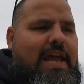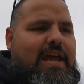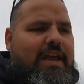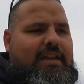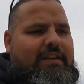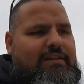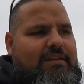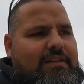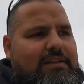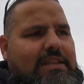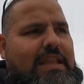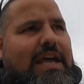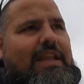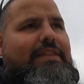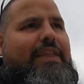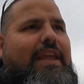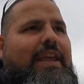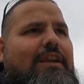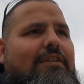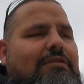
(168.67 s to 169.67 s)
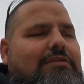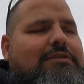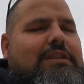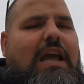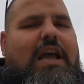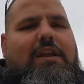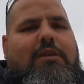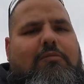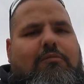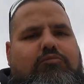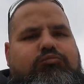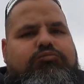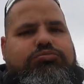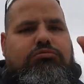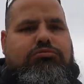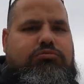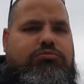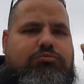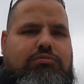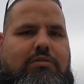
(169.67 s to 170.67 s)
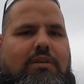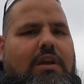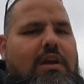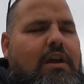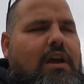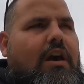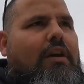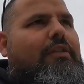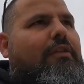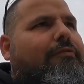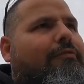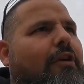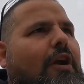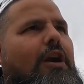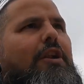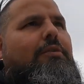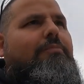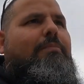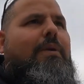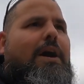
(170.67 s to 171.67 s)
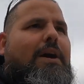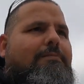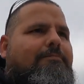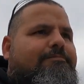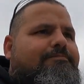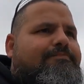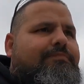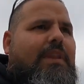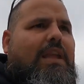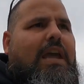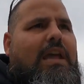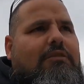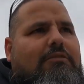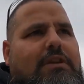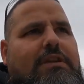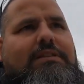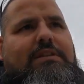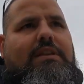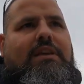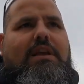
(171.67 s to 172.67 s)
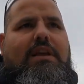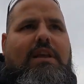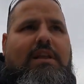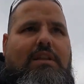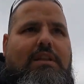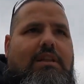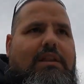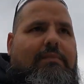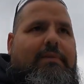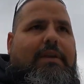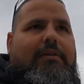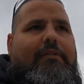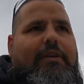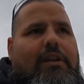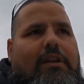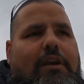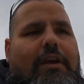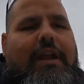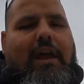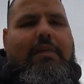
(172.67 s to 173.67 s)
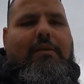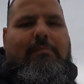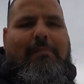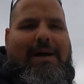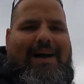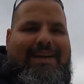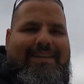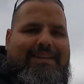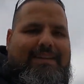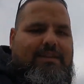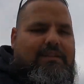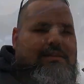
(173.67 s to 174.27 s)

in, that thing, it was like boom on the front. But anyways, let me give you a look at the bike.